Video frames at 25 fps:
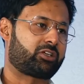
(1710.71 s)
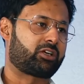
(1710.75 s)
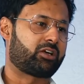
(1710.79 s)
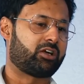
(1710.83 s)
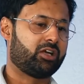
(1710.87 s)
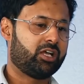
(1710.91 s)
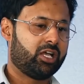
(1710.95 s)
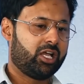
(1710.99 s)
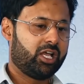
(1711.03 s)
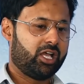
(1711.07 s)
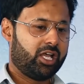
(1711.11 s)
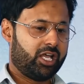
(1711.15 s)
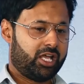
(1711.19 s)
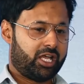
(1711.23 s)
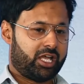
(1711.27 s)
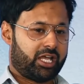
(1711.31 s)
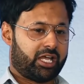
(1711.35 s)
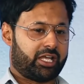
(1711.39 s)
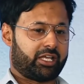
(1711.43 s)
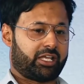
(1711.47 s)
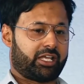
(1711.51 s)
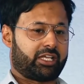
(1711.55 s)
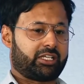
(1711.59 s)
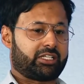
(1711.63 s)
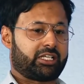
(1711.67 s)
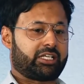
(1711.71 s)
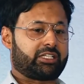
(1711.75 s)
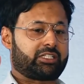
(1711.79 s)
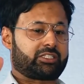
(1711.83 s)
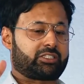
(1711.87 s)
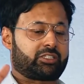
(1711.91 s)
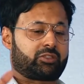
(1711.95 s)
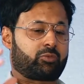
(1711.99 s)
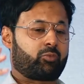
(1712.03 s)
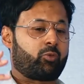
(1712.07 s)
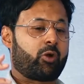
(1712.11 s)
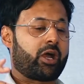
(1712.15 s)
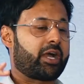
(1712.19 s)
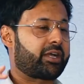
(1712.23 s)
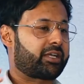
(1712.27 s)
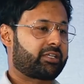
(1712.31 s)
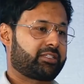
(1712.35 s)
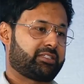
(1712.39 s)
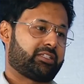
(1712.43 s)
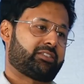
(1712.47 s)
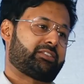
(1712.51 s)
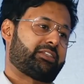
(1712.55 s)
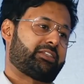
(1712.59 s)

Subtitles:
The work